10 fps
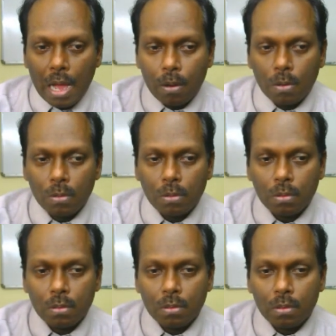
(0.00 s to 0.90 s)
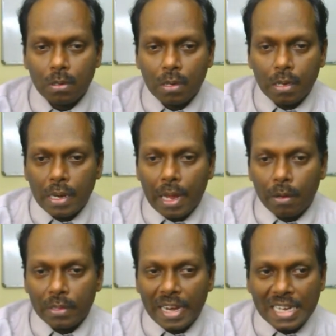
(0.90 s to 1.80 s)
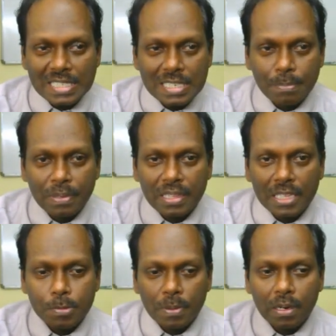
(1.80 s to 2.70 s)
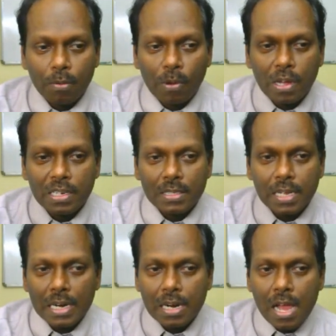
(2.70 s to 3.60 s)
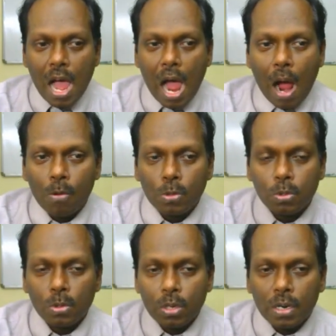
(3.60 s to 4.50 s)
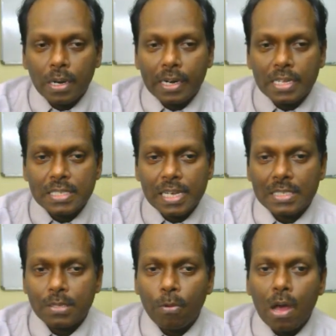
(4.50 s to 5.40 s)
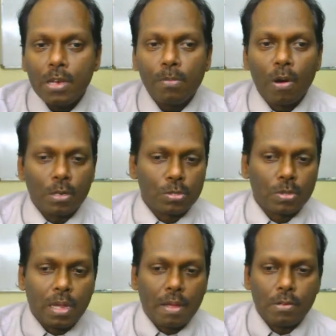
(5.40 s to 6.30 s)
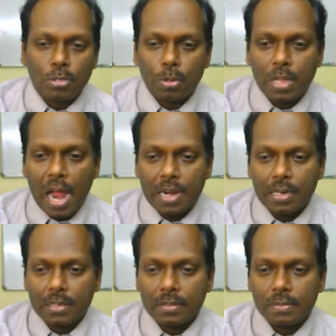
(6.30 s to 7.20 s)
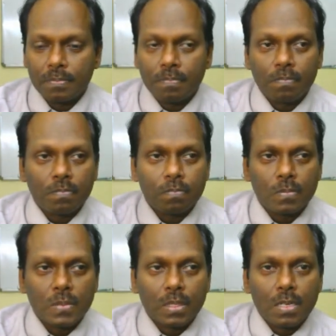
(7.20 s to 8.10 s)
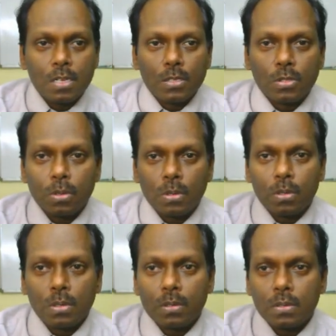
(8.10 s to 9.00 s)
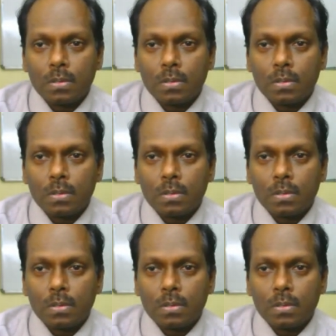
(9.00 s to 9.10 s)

Now the next step in this particular one is that how to resize the volume also. I'll show that. So